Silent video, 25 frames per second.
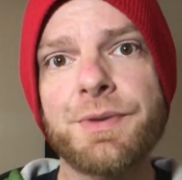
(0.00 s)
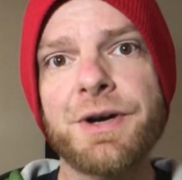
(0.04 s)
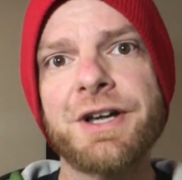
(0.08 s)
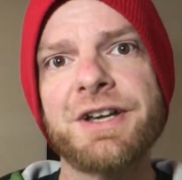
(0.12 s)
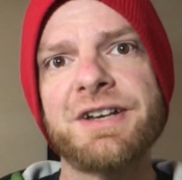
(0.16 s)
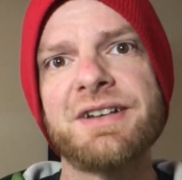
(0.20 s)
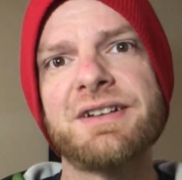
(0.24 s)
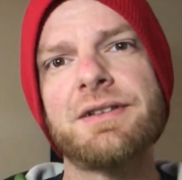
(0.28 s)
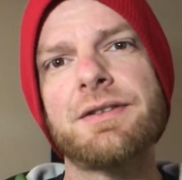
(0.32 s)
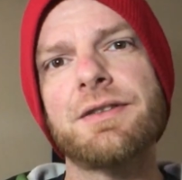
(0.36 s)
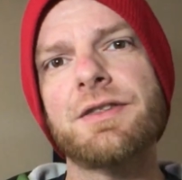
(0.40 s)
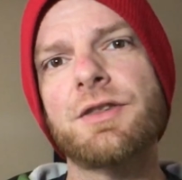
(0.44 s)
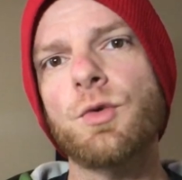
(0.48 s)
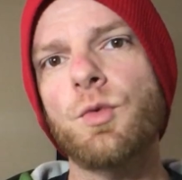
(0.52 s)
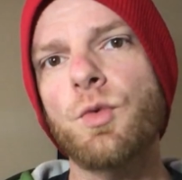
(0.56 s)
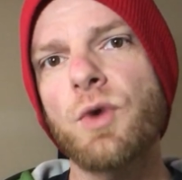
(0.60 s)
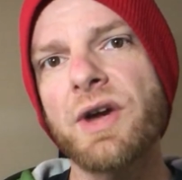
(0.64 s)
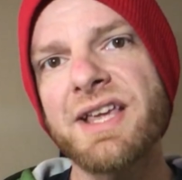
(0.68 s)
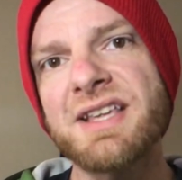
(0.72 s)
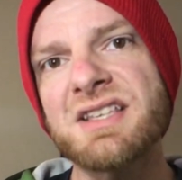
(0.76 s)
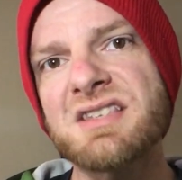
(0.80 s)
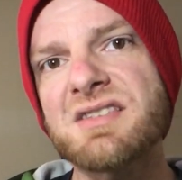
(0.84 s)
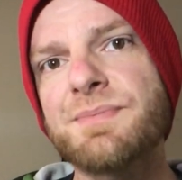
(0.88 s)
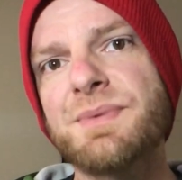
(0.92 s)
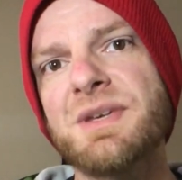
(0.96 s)
but the
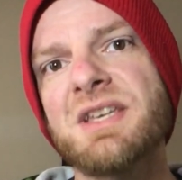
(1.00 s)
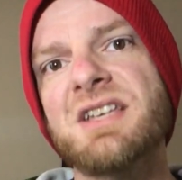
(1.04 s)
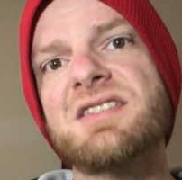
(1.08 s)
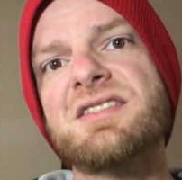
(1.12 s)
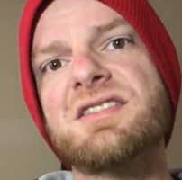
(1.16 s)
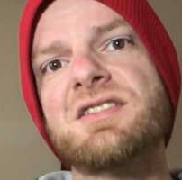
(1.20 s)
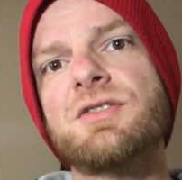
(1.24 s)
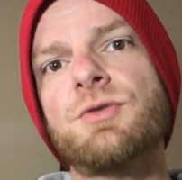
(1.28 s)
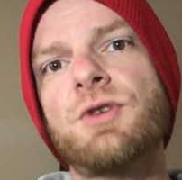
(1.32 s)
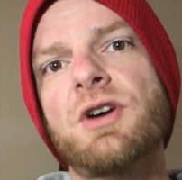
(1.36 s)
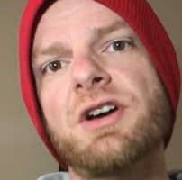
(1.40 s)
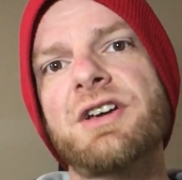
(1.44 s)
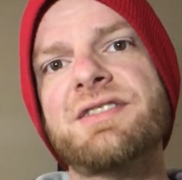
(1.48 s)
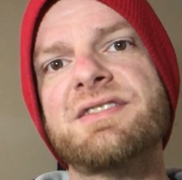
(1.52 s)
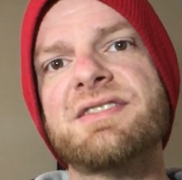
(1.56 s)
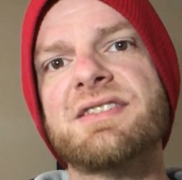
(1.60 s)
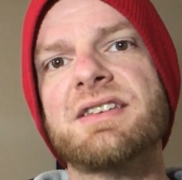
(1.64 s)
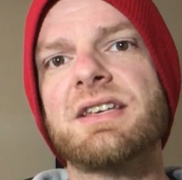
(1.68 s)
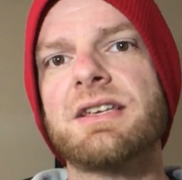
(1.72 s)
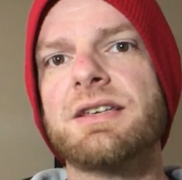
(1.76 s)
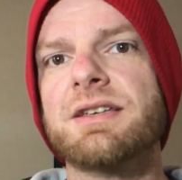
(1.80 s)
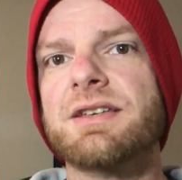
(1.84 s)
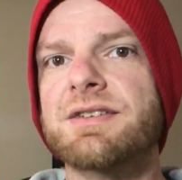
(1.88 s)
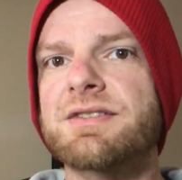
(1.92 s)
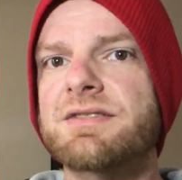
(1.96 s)
way it speaks to us
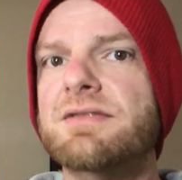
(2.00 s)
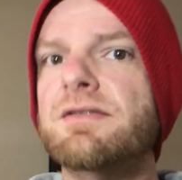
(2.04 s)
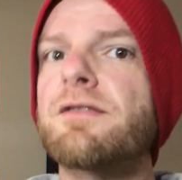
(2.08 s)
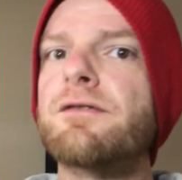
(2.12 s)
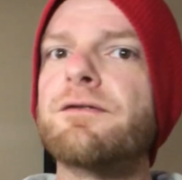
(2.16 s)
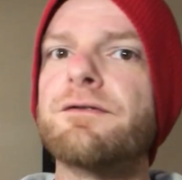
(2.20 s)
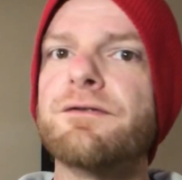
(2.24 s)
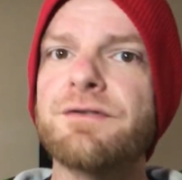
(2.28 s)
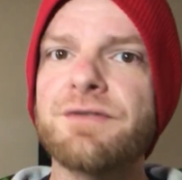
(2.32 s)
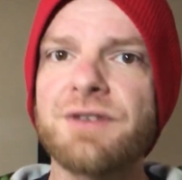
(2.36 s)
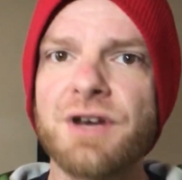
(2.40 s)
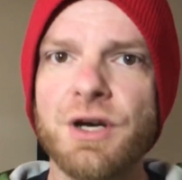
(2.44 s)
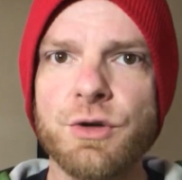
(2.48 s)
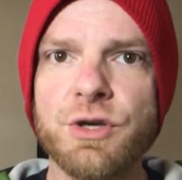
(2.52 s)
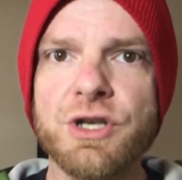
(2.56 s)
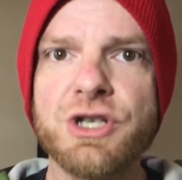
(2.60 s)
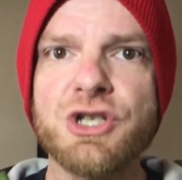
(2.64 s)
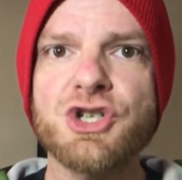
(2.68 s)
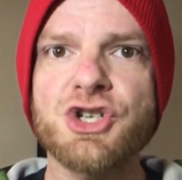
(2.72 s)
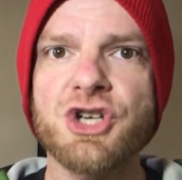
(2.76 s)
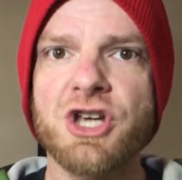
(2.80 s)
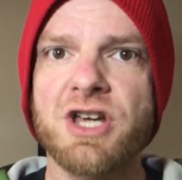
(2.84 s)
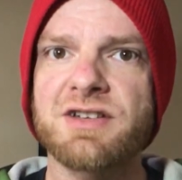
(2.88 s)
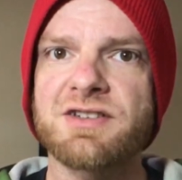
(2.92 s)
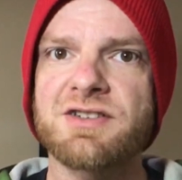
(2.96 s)
is very
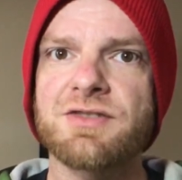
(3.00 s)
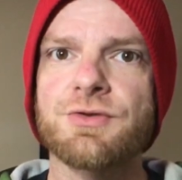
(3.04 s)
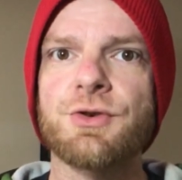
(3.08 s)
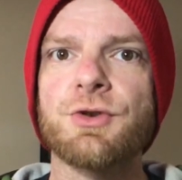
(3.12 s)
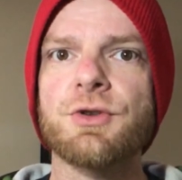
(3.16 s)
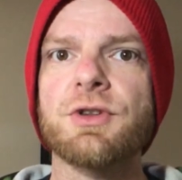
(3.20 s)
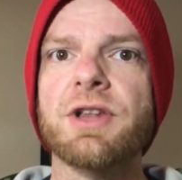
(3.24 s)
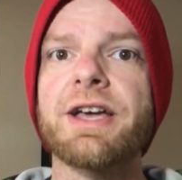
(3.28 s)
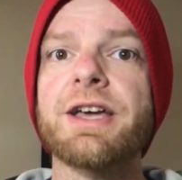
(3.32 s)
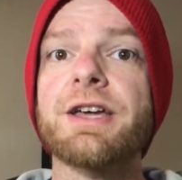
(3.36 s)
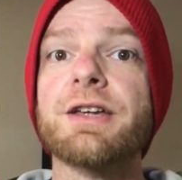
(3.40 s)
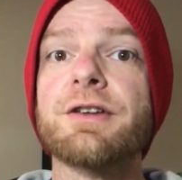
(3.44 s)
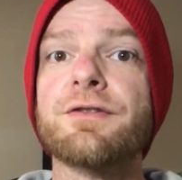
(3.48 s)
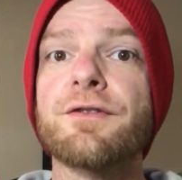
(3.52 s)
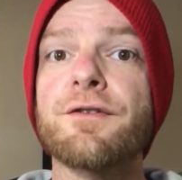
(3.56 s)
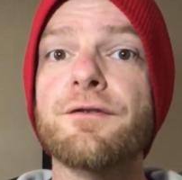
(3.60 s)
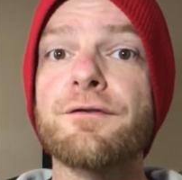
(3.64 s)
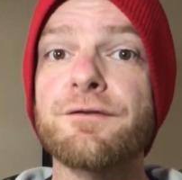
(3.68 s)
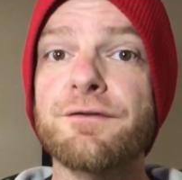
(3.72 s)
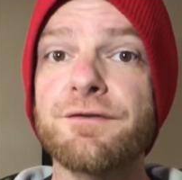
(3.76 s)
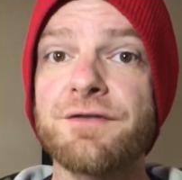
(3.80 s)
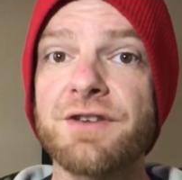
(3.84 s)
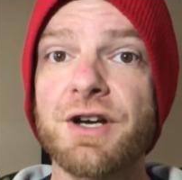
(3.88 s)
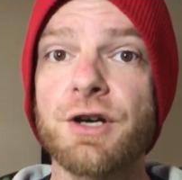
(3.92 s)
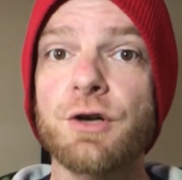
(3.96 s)
gentle and
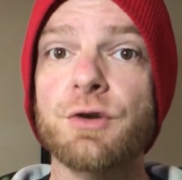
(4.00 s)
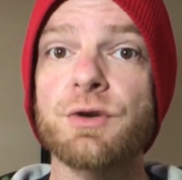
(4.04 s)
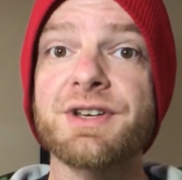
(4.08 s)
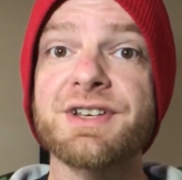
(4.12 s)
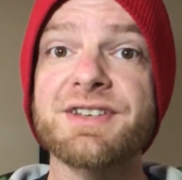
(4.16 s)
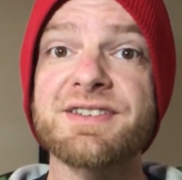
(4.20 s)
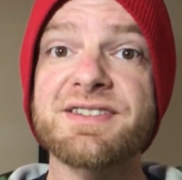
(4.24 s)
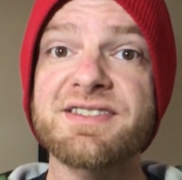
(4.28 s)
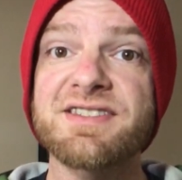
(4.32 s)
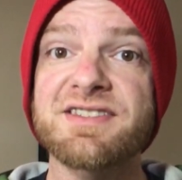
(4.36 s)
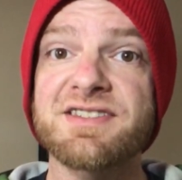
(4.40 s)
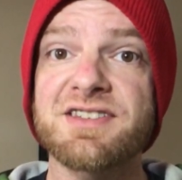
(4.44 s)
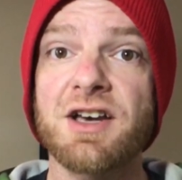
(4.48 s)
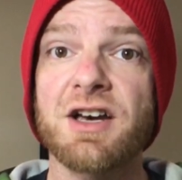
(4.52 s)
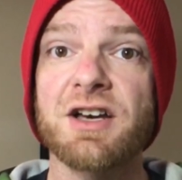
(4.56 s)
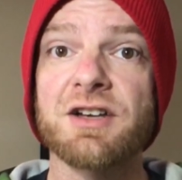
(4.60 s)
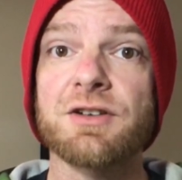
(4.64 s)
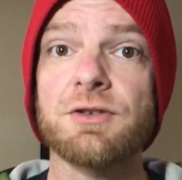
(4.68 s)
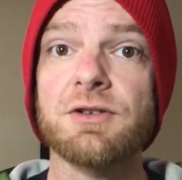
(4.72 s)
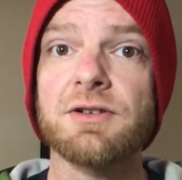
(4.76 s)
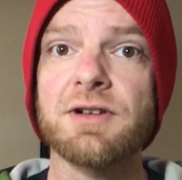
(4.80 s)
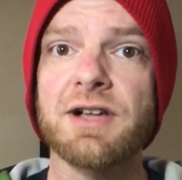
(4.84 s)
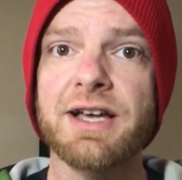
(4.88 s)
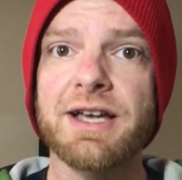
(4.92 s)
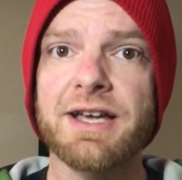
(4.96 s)
very
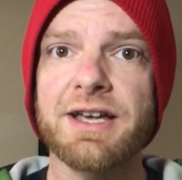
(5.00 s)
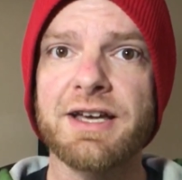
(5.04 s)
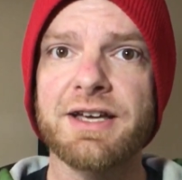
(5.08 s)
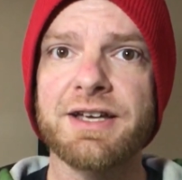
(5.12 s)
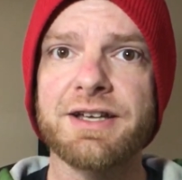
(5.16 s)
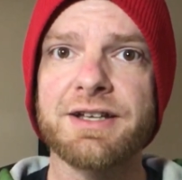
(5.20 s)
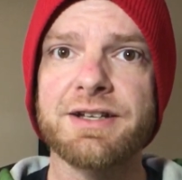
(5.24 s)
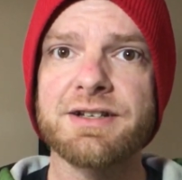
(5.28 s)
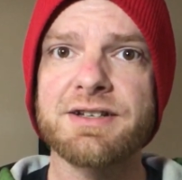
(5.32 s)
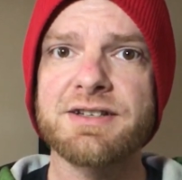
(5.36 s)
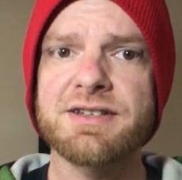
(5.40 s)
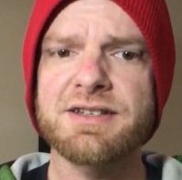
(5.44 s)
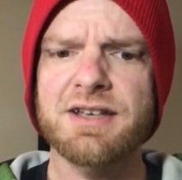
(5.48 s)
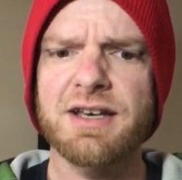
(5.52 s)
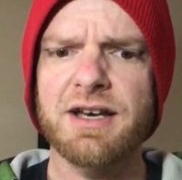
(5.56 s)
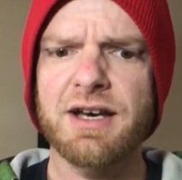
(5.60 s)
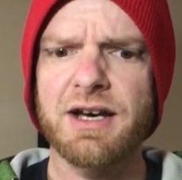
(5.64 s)
subtle. And